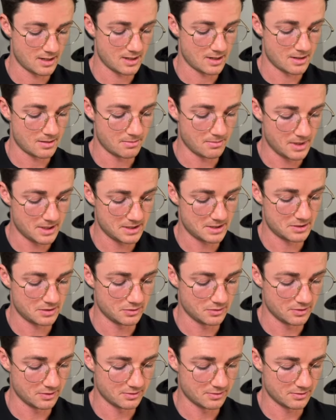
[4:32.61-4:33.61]
My
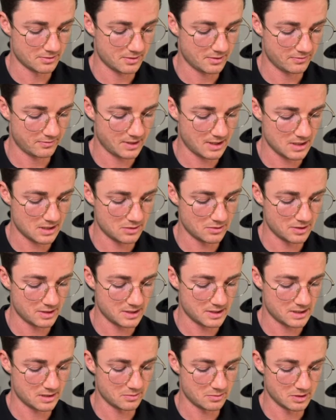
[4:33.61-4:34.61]
student, their value
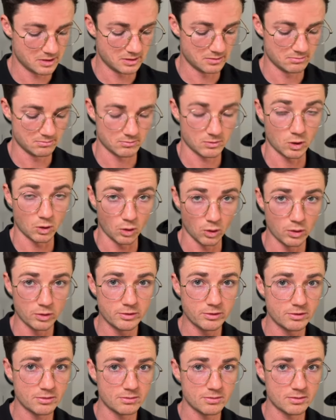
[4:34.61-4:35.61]
needs to be
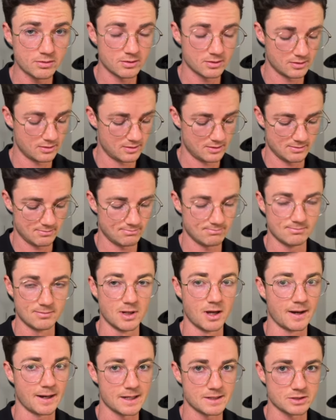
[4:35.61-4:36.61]
good,
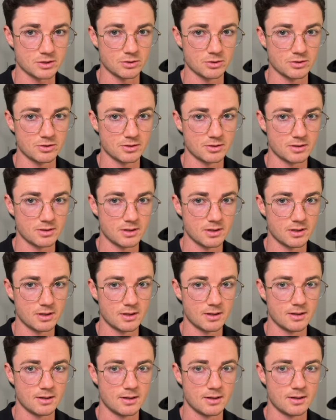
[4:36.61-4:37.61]
not as good.
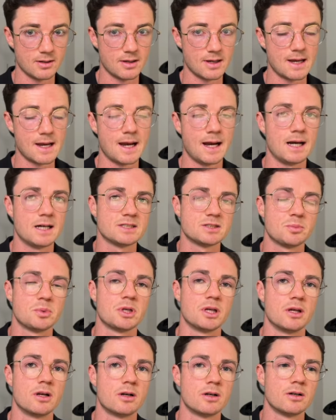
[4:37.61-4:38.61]
As a
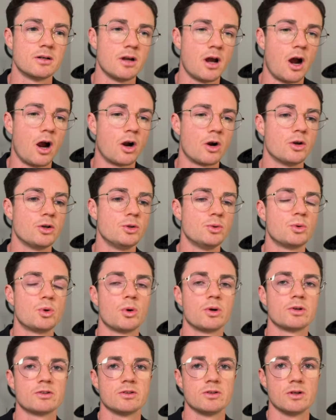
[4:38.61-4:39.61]
beginner, are you
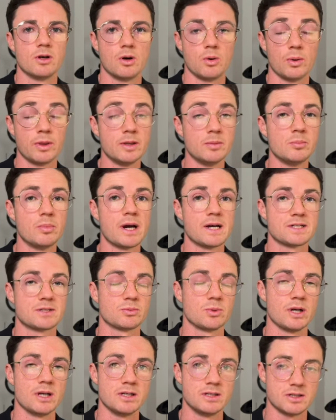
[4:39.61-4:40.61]
going to know the
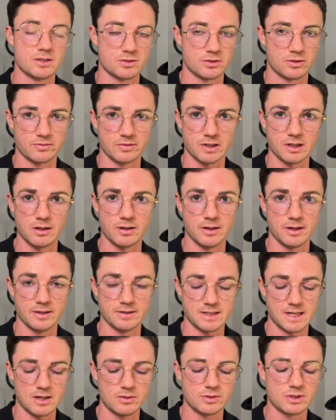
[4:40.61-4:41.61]
best way to serve a
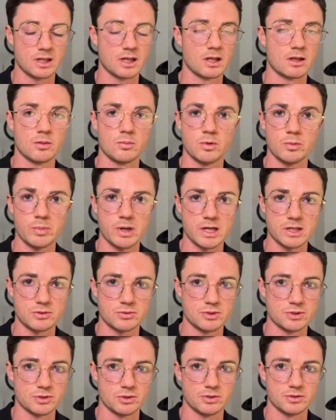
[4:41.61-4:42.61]
client, how to get them the best
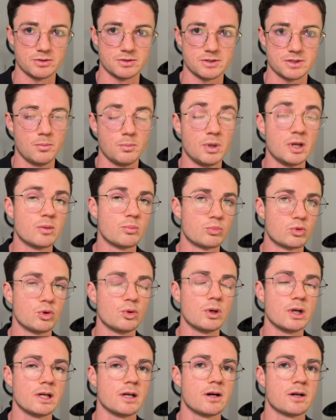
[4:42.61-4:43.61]
results? Being
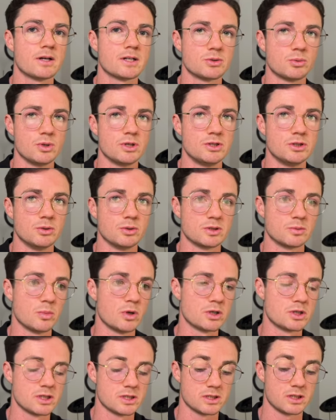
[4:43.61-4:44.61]
brutally honest with you, as
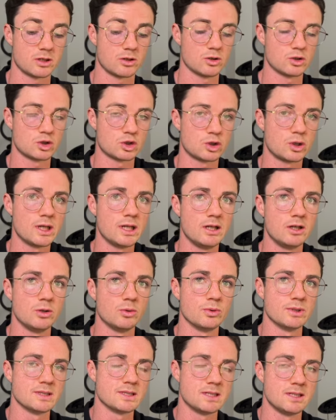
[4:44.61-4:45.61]
much as I could train
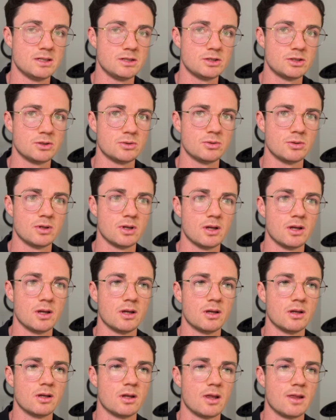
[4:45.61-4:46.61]
you and teach you,
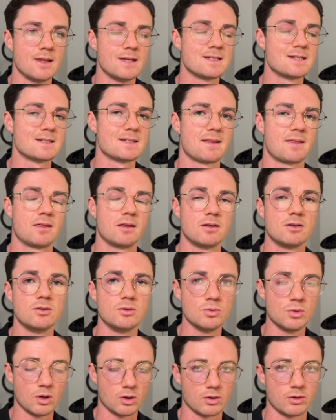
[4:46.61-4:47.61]
this is a thing
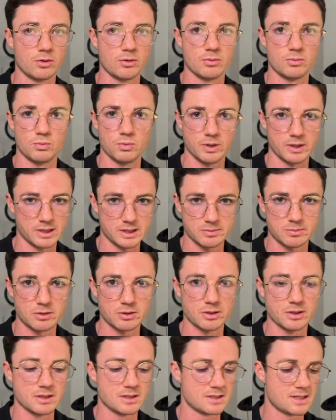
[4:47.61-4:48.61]
you learn with
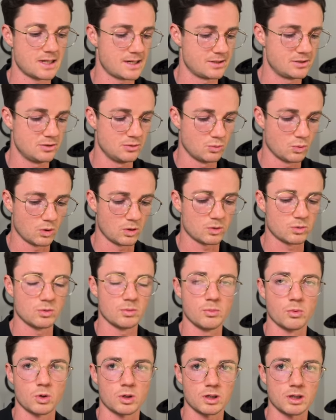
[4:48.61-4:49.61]
experience. As you work
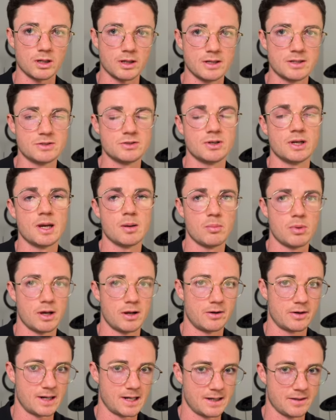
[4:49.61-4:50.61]
with more clients, you get
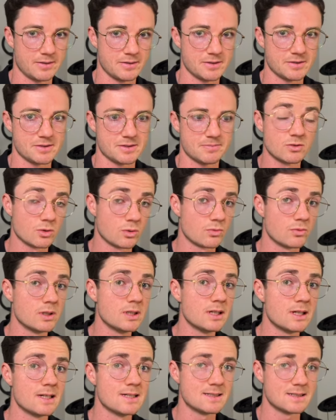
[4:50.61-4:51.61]
better at this. So
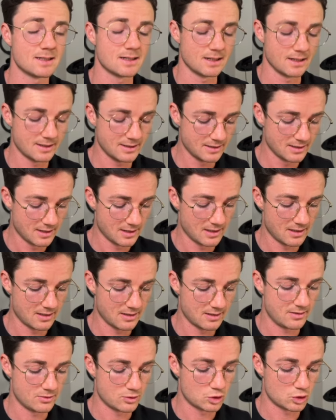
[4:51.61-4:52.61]
realistically,
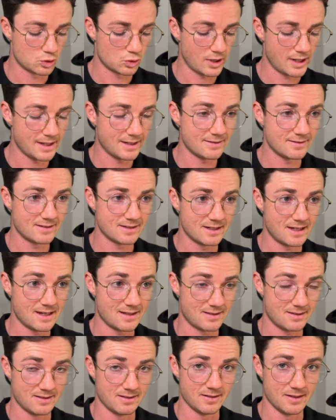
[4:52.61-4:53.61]
trying to
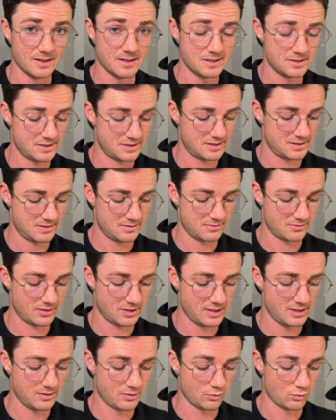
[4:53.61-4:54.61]
get to this,
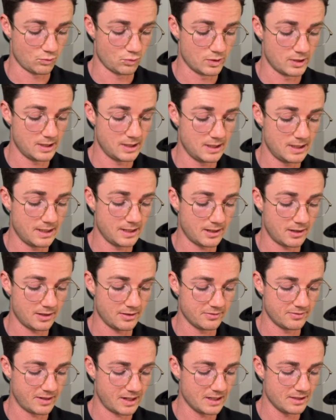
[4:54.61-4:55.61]
right, the really
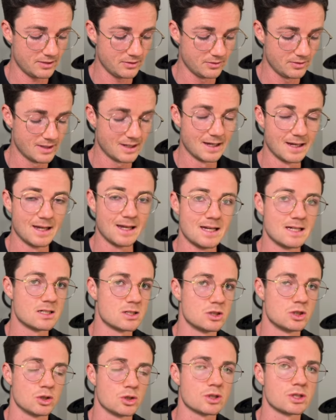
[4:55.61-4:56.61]
high value,
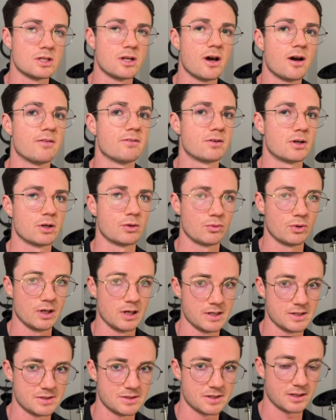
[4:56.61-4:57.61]
it's just not very
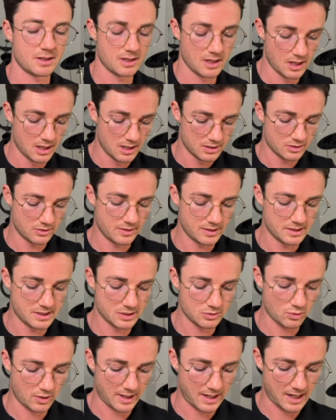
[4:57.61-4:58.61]
realistic. So this
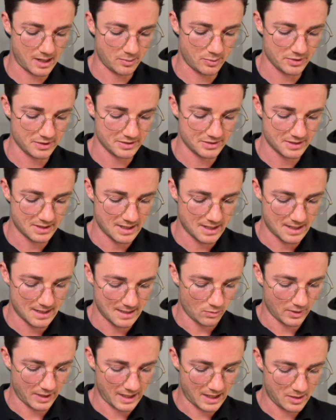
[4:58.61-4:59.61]
is what happens.
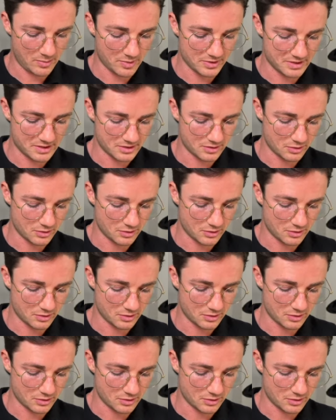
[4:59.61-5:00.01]
What happens is you